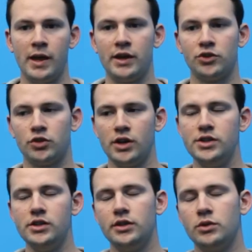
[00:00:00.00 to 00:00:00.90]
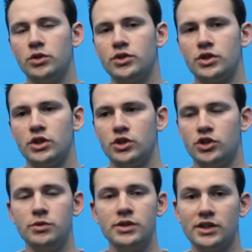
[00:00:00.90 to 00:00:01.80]
And the crazy thing was,
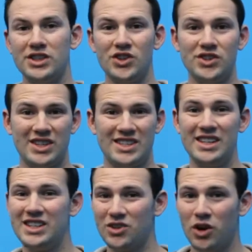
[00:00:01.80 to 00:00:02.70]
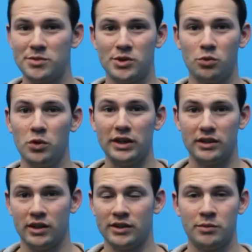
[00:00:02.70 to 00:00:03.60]
she was exercising 6 times a
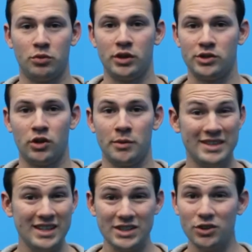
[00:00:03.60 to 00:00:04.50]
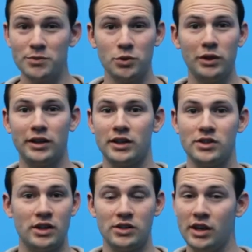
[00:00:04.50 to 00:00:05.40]
week at that point in time. 6 times a week, and
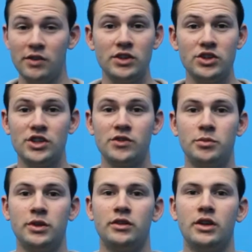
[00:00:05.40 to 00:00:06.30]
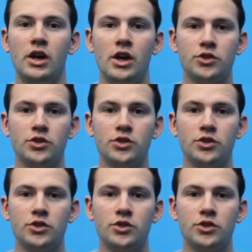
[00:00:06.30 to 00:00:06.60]
as heavy as she's ever been.